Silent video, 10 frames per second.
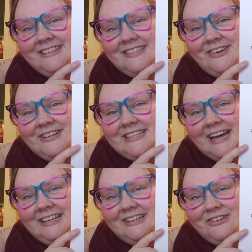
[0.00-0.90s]
So it's
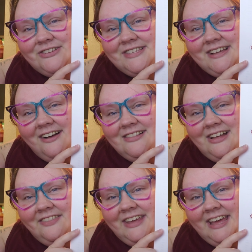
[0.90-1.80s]
got a little skull
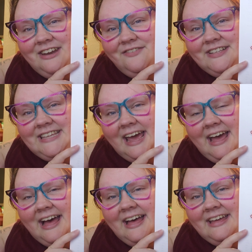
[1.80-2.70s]
on the end of its
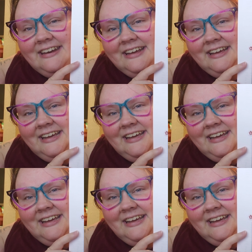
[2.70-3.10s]
hat.